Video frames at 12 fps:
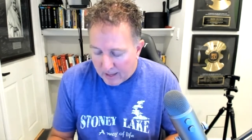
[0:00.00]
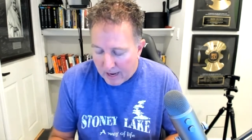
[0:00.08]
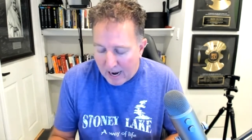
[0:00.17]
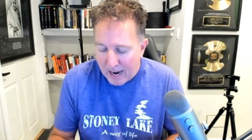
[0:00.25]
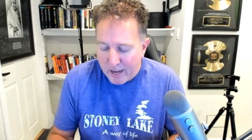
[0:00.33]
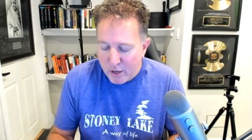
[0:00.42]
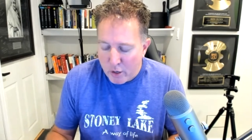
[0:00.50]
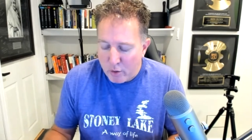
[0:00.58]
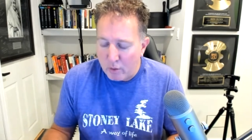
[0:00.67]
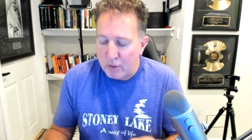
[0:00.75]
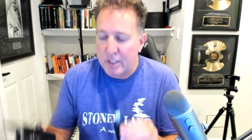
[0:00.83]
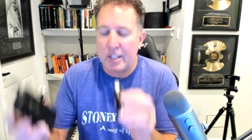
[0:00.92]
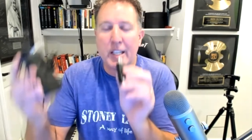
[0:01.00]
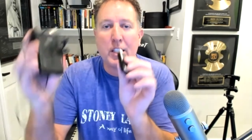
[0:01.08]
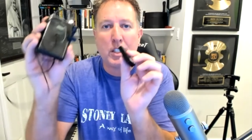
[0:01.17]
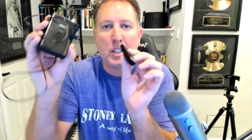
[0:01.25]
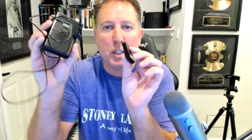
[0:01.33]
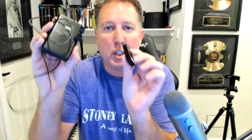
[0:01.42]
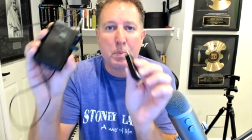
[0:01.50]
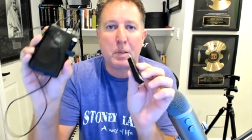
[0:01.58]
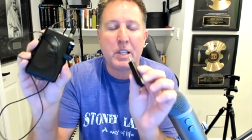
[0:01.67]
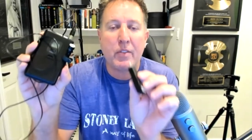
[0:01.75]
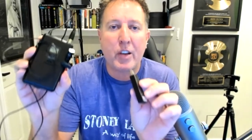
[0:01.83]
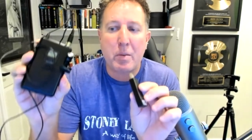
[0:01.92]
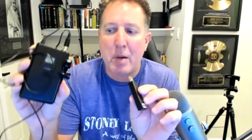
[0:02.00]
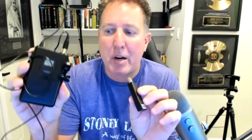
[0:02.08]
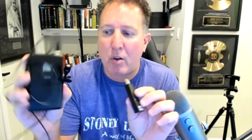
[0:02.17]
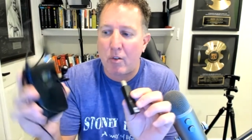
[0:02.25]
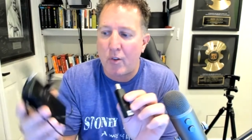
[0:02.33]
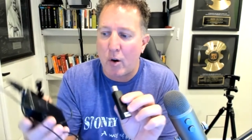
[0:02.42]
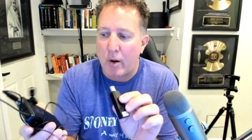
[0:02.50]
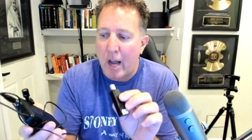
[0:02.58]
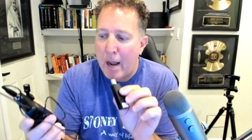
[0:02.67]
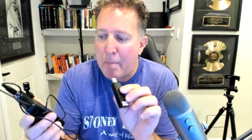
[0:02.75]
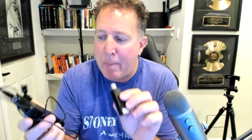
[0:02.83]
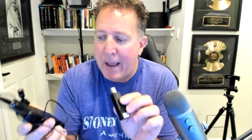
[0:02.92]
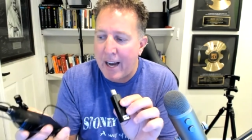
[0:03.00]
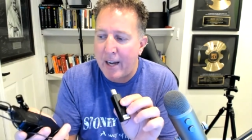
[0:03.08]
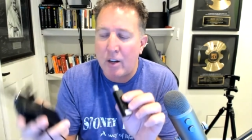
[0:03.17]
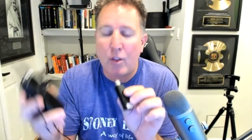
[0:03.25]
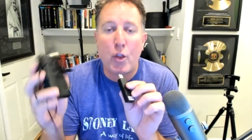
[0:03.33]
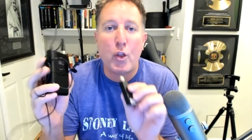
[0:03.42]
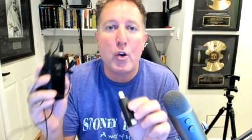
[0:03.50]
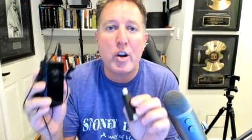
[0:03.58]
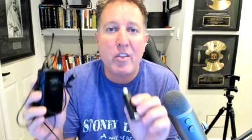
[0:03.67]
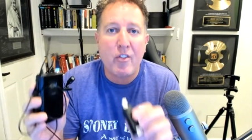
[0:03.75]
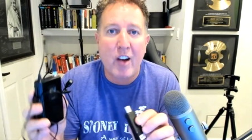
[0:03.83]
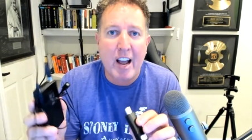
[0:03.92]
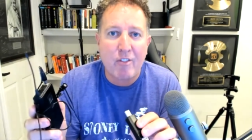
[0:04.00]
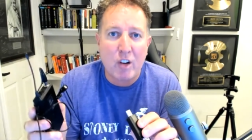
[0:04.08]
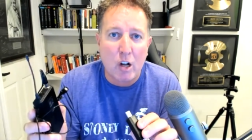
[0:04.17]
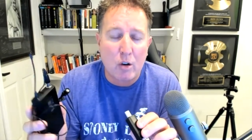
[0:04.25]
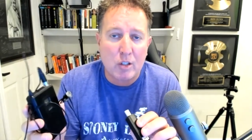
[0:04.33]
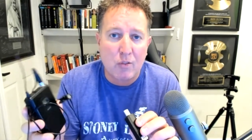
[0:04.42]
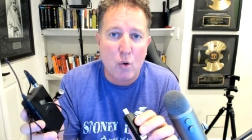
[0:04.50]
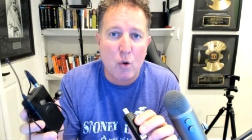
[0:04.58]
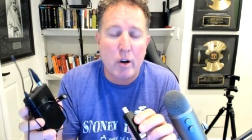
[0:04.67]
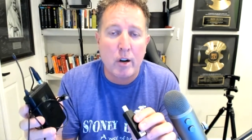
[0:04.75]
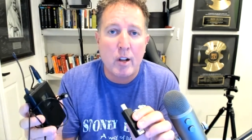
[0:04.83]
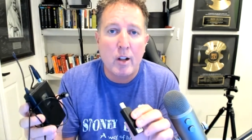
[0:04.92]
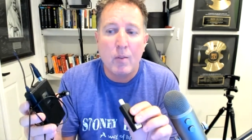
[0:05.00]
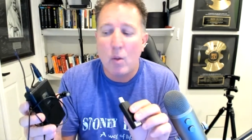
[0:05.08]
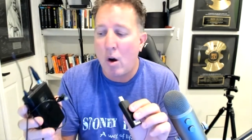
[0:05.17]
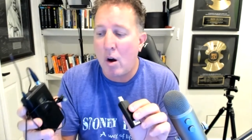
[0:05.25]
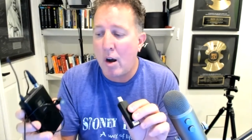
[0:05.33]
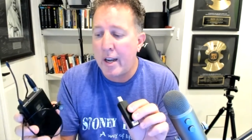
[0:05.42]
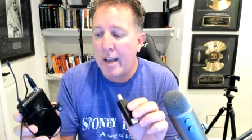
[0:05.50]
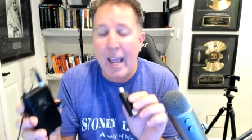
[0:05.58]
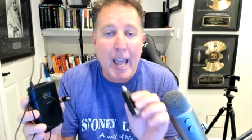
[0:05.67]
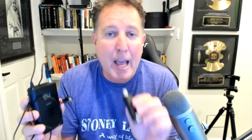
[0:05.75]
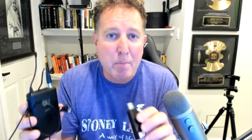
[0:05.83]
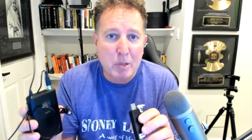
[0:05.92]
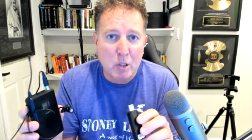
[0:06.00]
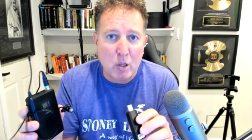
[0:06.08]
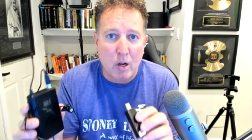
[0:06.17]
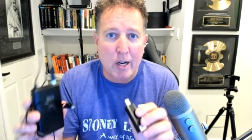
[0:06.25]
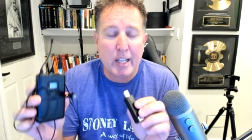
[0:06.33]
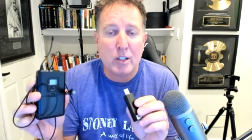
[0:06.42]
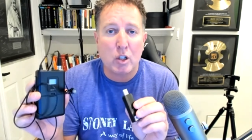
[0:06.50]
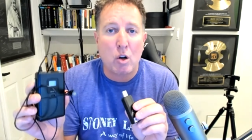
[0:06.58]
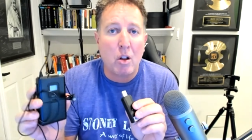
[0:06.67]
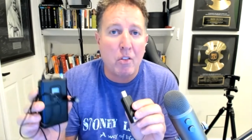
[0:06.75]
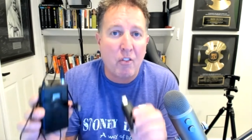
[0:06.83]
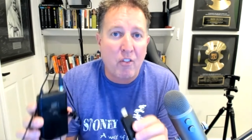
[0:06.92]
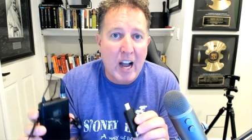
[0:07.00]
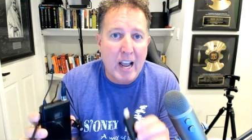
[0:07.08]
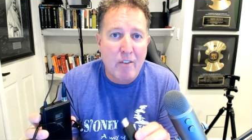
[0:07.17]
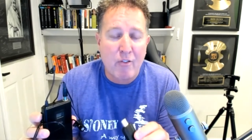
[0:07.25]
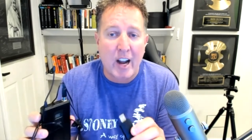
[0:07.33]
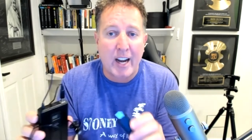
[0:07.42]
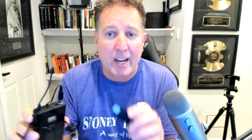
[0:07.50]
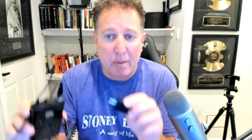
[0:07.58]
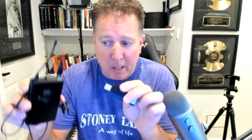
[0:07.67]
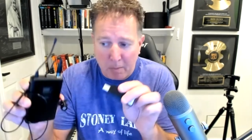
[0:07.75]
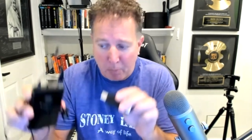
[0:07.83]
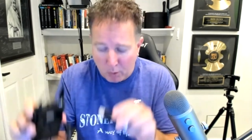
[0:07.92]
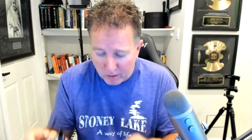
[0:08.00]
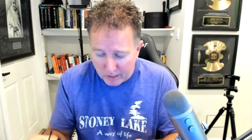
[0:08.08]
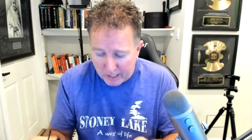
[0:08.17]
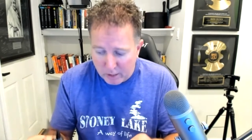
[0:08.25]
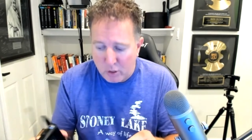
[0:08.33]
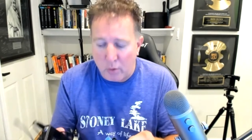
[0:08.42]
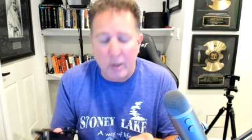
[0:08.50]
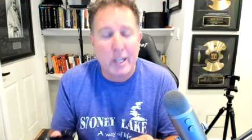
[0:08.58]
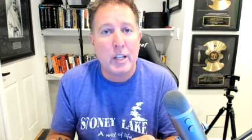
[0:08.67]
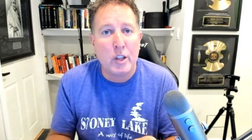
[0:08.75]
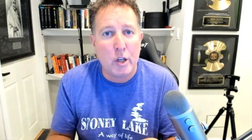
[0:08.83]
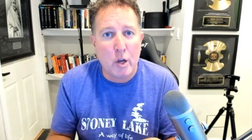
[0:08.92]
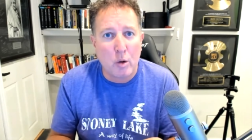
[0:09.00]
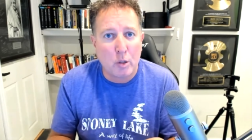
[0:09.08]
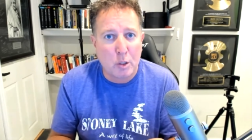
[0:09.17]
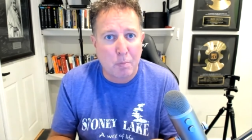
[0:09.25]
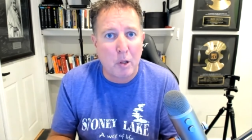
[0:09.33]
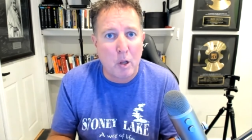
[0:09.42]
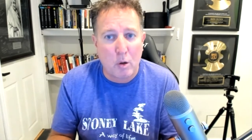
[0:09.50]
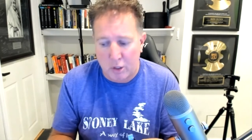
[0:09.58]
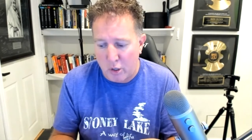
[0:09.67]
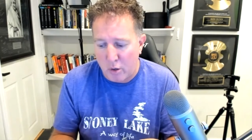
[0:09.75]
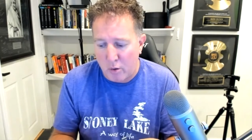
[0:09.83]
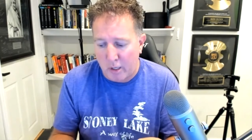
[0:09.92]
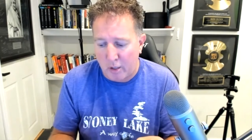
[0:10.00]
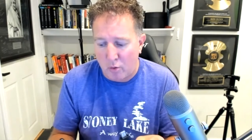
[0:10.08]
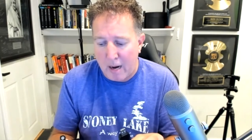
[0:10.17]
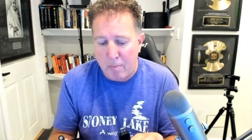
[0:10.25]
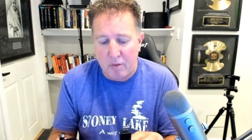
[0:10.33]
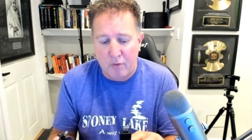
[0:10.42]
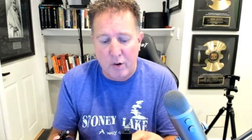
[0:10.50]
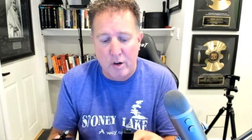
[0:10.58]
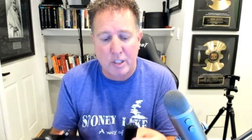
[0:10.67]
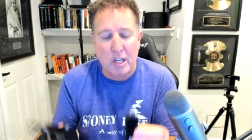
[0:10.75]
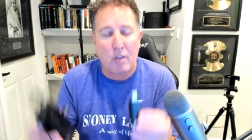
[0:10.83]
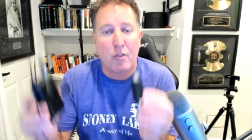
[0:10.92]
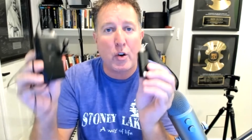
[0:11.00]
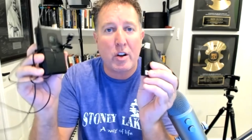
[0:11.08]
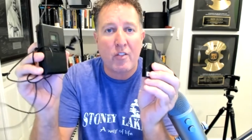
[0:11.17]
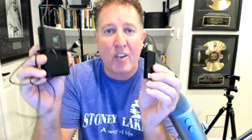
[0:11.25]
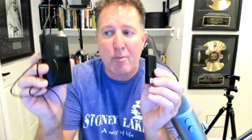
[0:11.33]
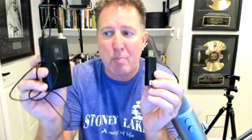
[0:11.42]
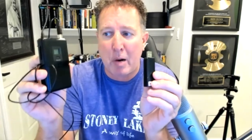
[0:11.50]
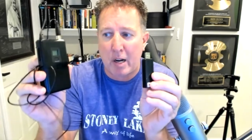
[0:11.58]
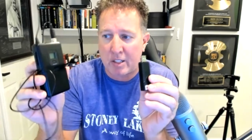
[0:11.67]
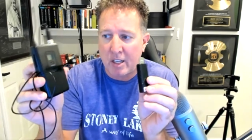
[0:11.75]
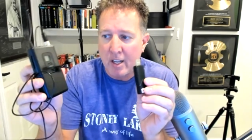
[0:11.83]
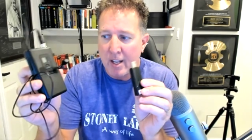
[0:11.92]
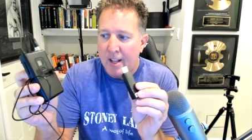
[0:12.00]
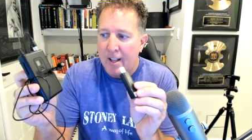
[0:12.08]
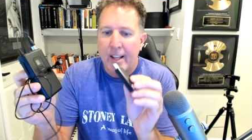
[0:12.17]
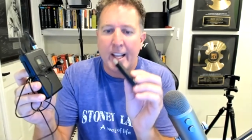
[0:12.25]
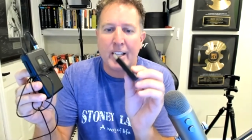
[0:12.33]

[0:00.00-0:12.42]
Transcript: I use this specific microphone. I paid $35 for it on Amazon. It's called Fifine. I'm going to put a link to it in the notes below so you can grab one for yourself. 35 bucks.